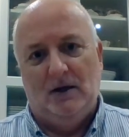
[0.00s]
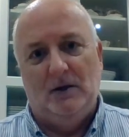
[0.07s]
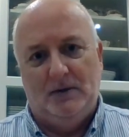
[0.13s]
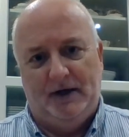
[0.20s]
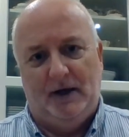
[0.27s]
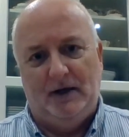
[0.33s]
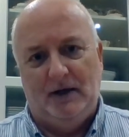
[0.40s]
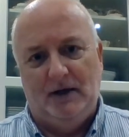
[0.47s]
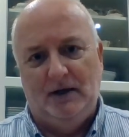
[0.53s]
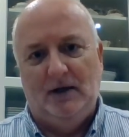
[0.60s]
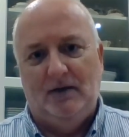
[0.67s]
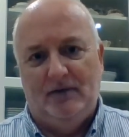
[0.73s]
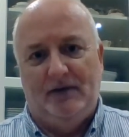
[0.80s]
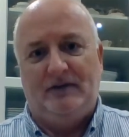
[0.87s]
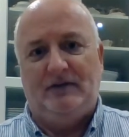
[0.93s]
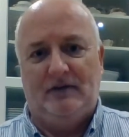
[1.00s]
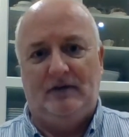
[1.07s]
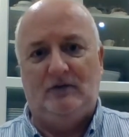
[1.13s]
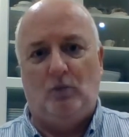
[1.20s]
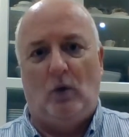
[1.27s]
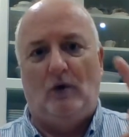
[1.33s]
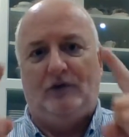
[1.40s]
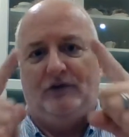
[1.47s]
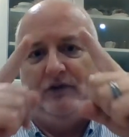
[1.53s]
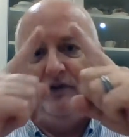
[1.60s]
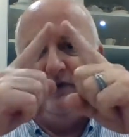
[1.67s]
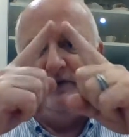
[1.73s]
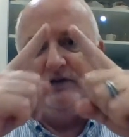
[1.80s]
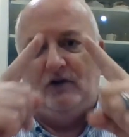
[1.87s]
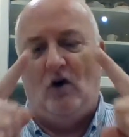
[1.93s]
Okay? This is what's
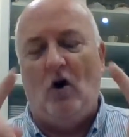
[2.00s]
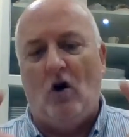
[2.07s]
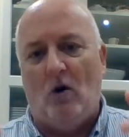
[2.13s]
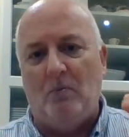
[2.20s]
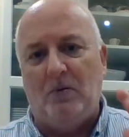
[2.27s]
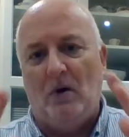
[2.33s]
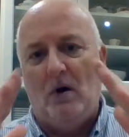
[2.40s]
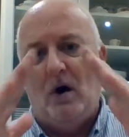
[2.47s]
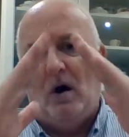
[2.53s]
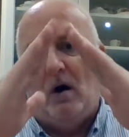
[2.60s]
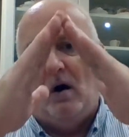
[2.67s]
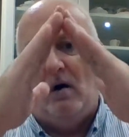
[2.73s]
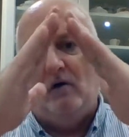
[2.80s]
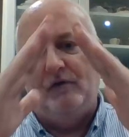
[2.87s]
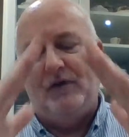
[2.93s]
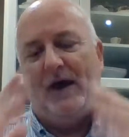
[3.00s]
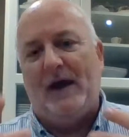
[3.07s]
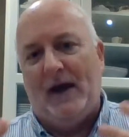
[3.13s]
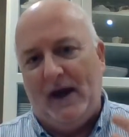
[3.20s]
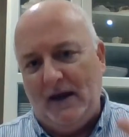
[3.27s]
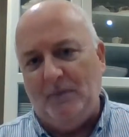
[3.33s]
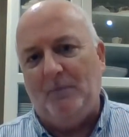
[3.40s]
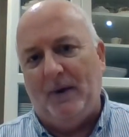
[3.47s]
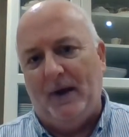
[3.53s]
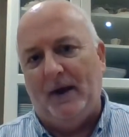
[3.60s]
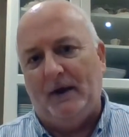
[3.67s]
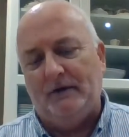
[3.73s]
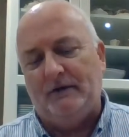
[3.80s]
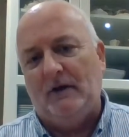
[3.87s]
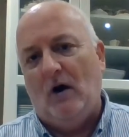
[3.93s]
at the top of that
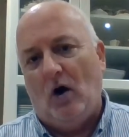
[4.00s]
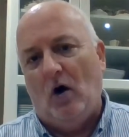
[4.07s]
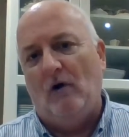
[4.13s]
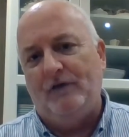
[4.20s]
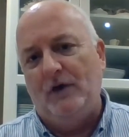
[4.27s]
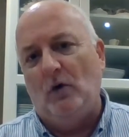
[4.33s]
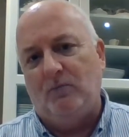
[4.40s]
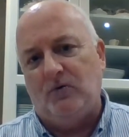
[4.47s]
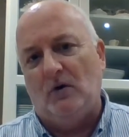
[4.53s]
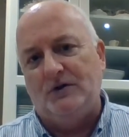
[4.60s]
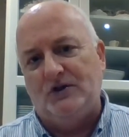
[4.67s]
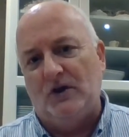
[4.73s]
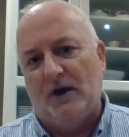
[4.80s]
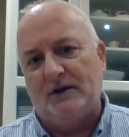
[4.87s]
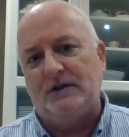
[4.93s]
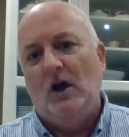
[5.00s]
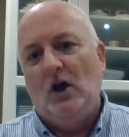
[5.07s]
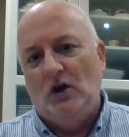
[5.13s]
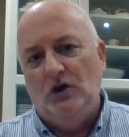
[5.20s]
apex of your project.